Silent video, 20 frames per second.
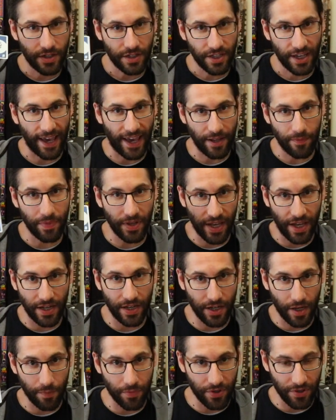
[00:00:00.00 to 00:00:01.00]
can be any
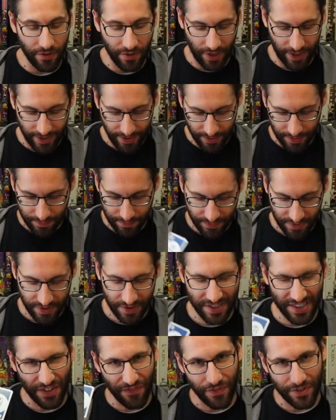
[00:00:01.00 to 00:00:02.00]
number you'd like. It's a
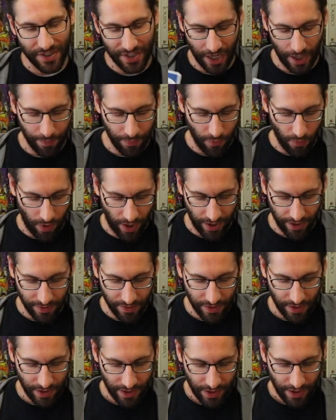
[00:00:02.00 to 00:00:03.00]
different type of
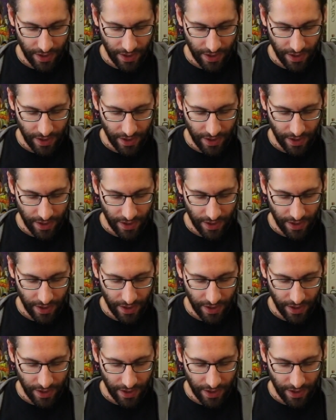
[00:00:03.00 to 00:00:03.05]
wild.